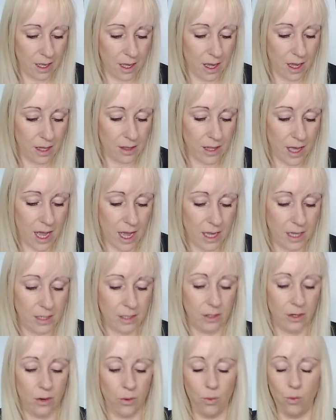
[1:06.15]
And
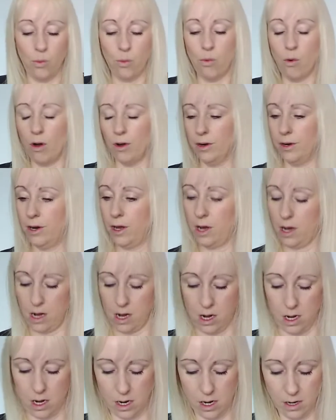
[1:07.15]
then
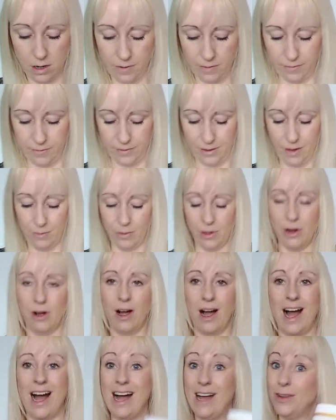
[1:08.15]
1.5, then we got
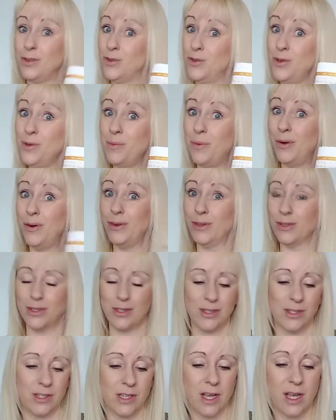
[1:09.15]
our new
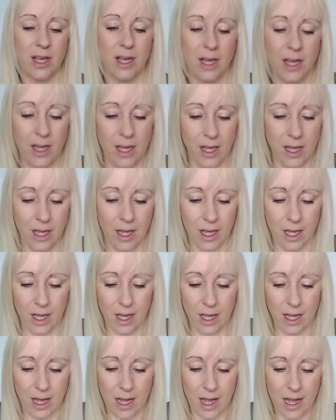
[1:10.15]
books.
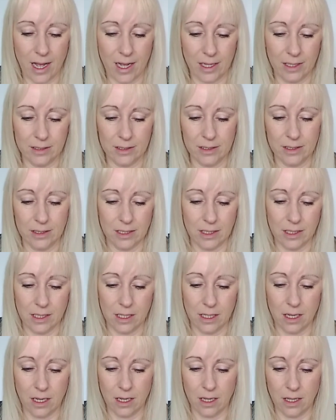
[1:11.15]
And
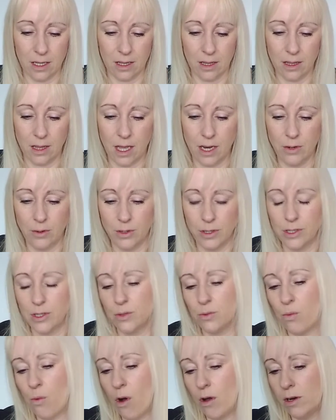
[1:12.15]
then it was
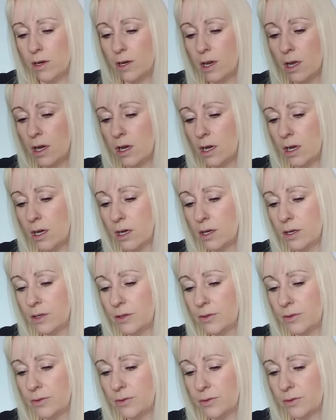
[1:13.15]

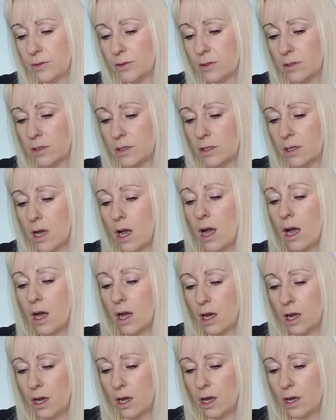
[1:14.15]
1.5,
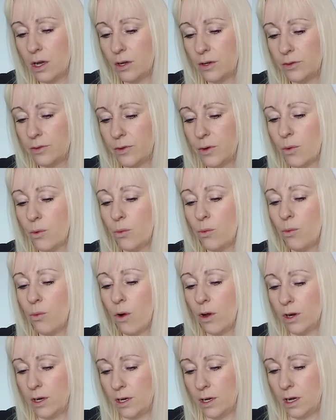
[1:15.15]
1/2,
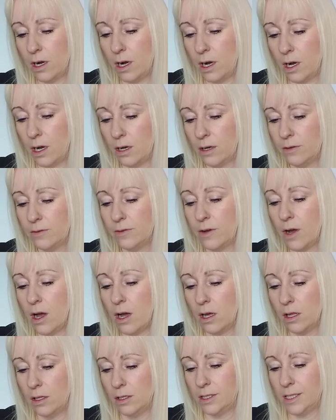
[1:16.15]
1.5, a
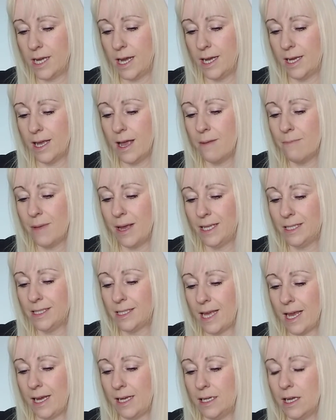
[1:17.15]
holiday, a
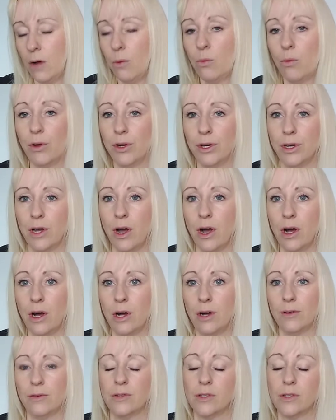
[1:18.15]
maintain, and 1.5.